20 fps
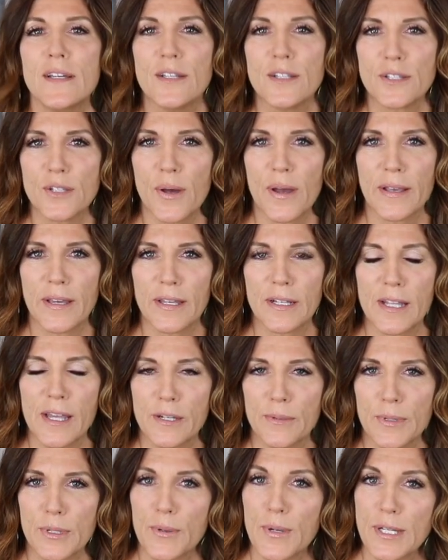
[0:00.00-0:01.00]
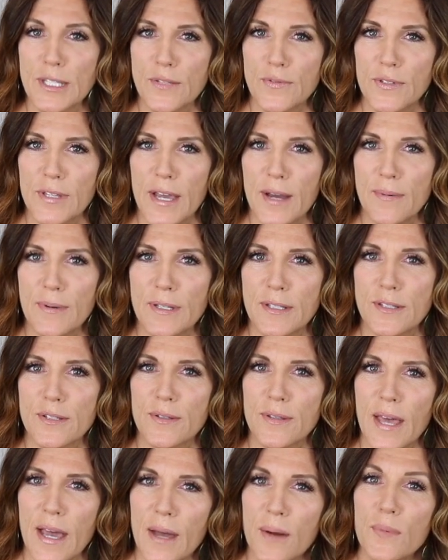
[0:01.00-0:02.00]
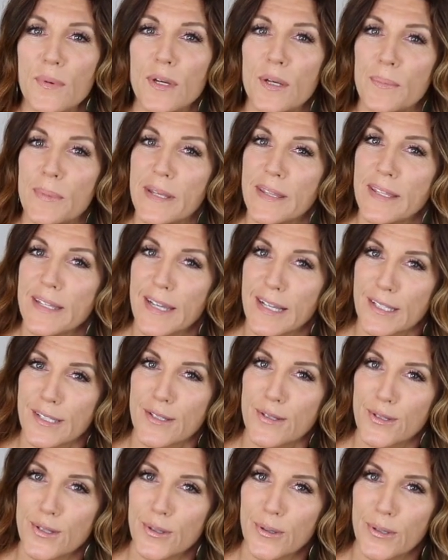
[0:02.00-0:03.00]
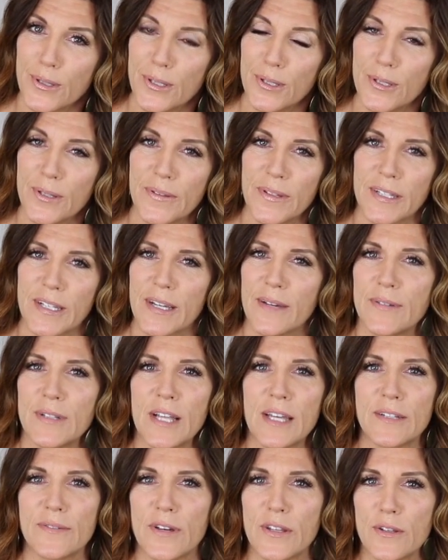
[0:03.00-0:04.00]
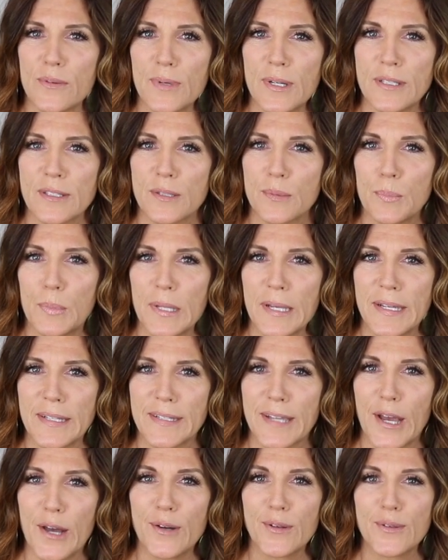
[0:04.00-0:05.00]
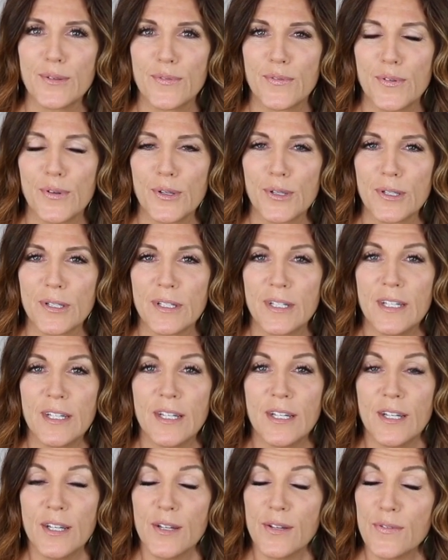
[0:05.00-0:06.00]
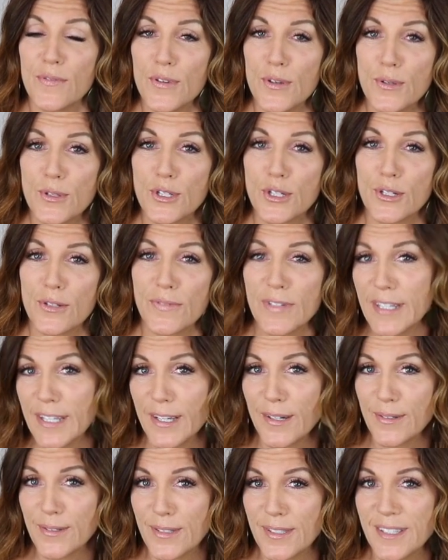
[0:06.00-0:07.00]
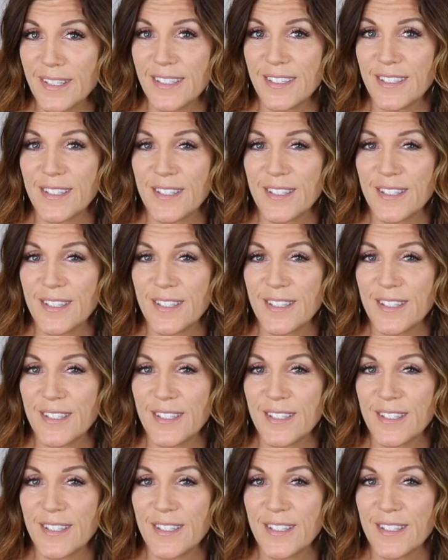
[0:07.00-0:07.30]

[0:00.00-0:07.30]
So I got a lot of requests for that one, so that will be the next tutorial, and then I have a lot of other ones planned out for future videos.